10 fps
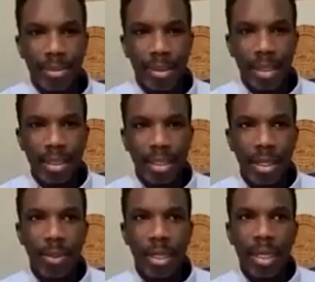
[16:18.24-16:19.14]

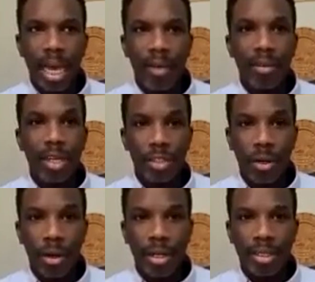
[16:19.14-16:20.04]
So having a
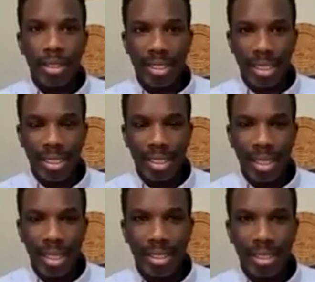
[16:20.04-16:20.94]
choice to
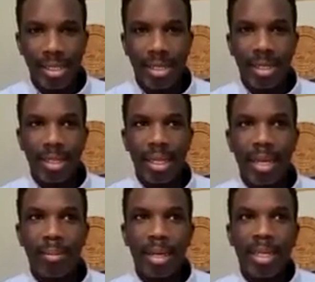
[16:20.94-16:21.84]
succeed
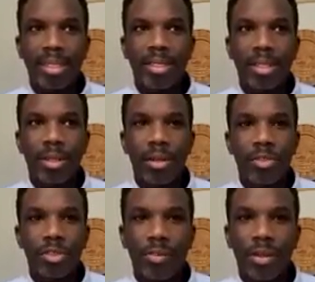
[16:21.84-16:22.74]
then means you're not
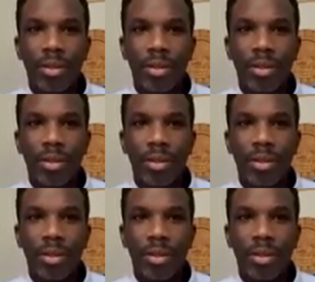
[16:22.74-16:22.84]
driven, you